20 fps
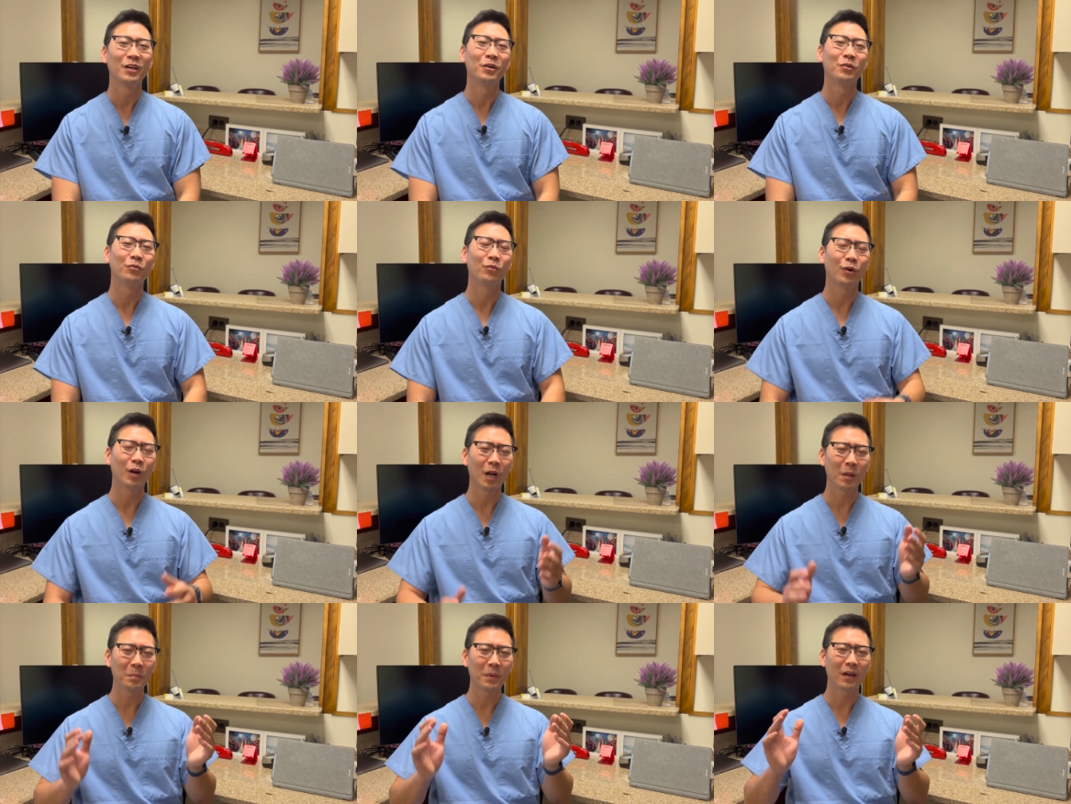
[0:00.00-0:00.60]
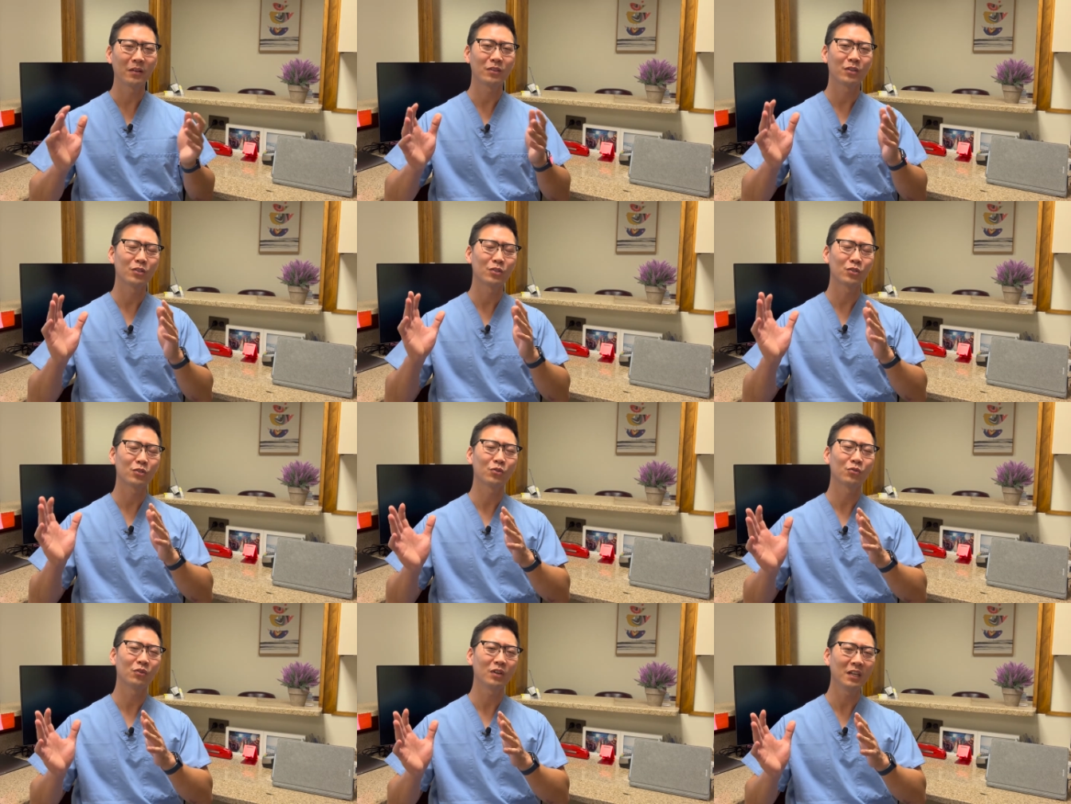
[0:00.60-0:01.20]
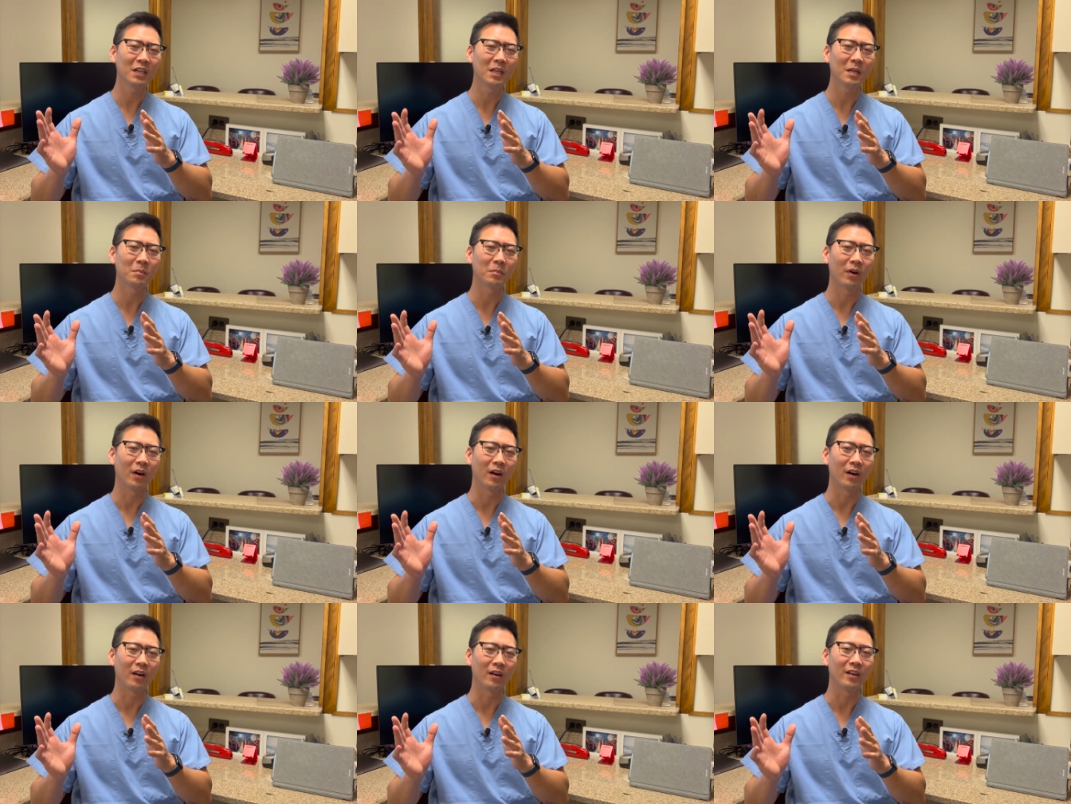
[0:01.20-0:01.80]
what about the screening
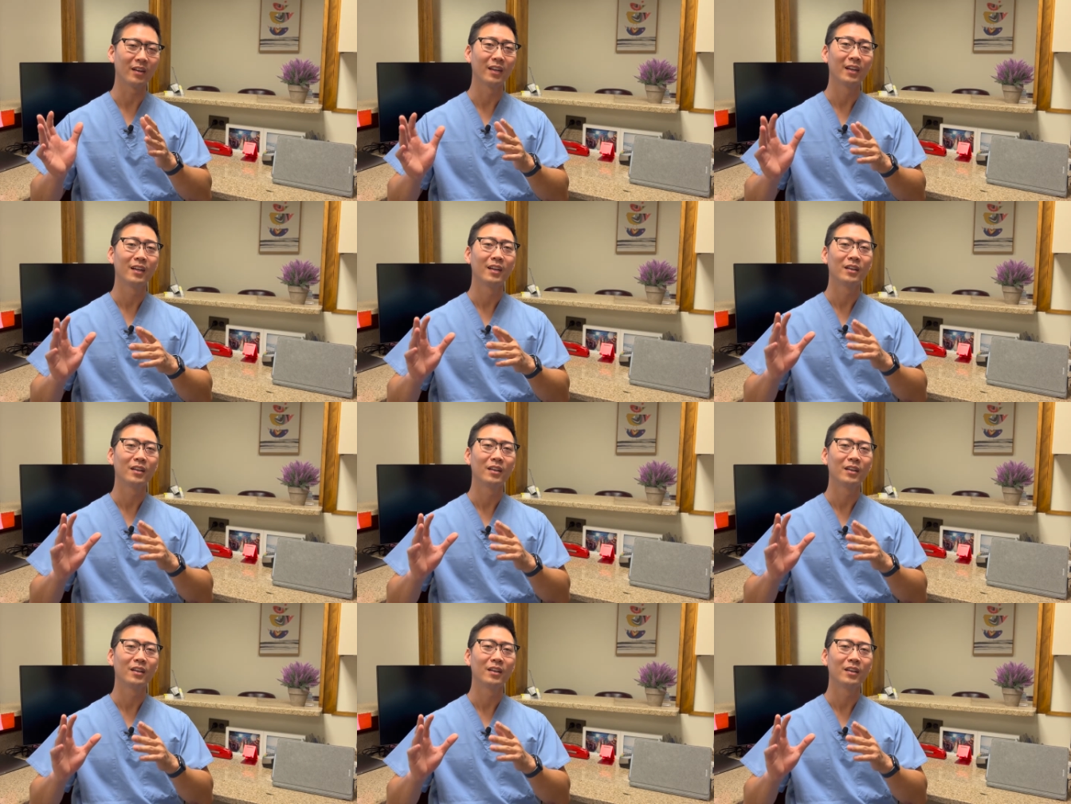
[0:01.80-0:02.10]
part?